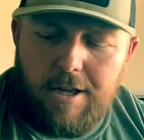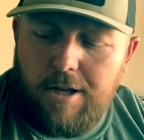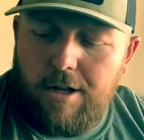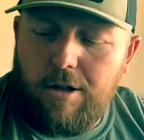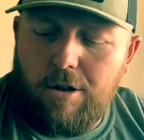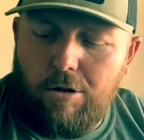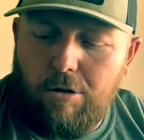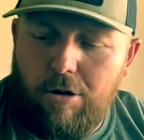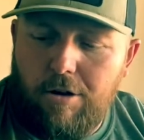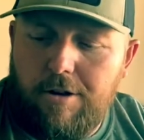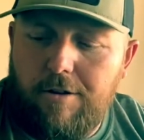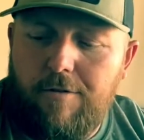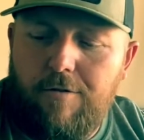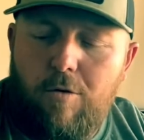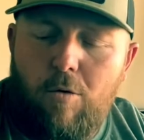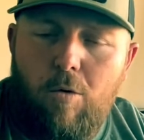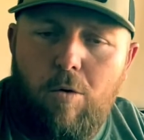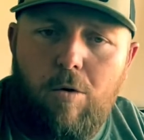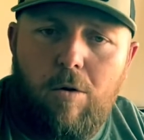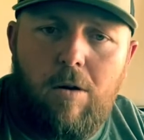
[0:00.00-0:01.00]
Look
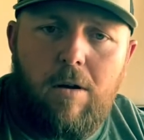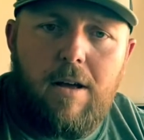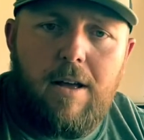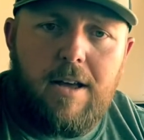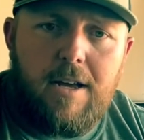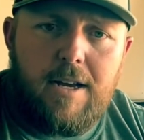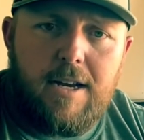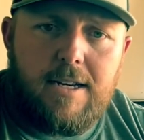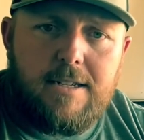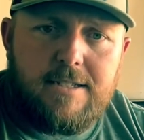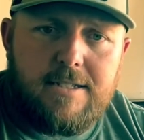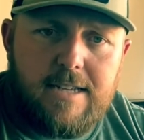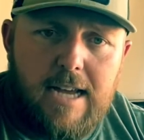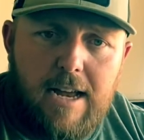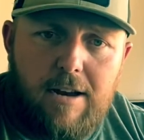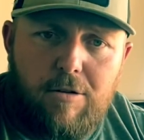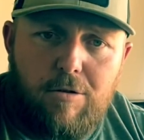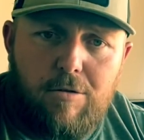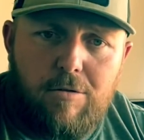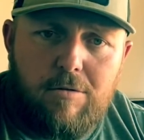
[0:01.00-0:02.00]
for a
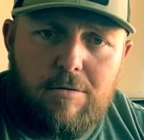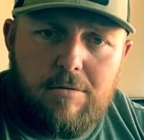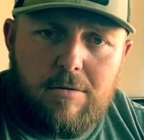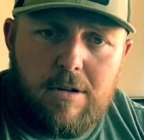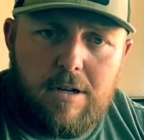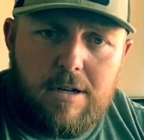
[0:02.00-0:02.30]
saddle